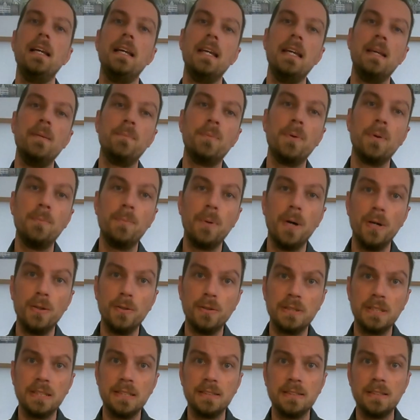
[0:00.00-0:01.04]
It
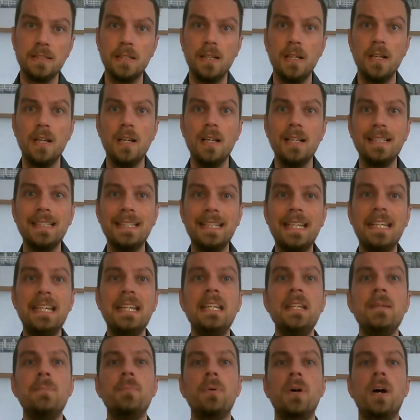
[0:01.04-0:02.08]
proposes
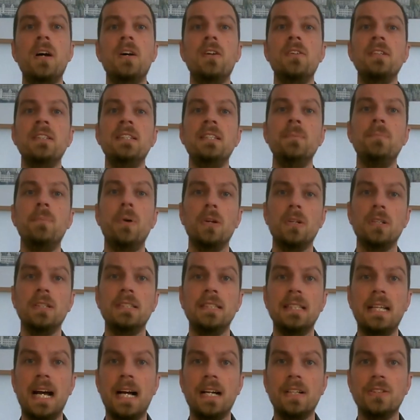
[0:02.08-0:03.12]
key priority policy
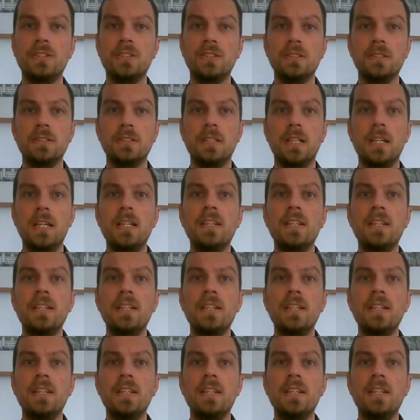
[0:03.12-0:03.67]
actions